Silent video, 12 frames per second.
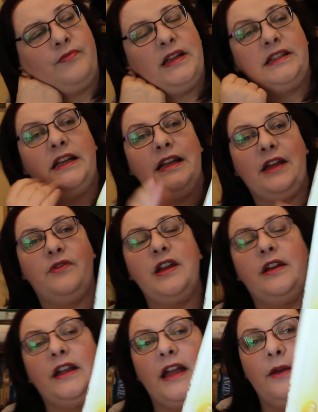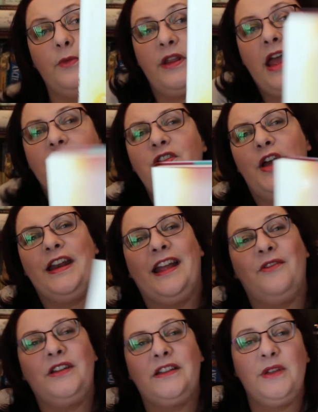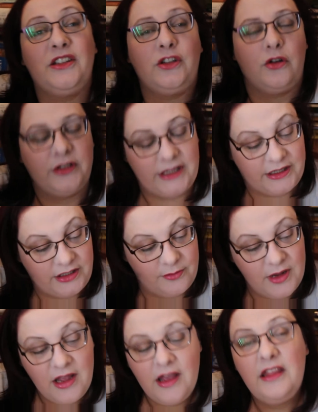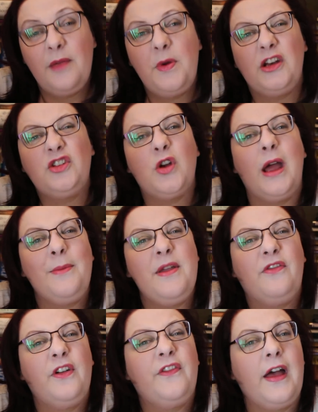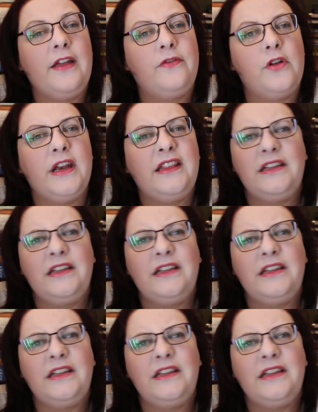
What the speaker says: Basically, every now and again, when they're trying to get rid of some of their stocks, I assume, they put a Try Me for a Fiver on it.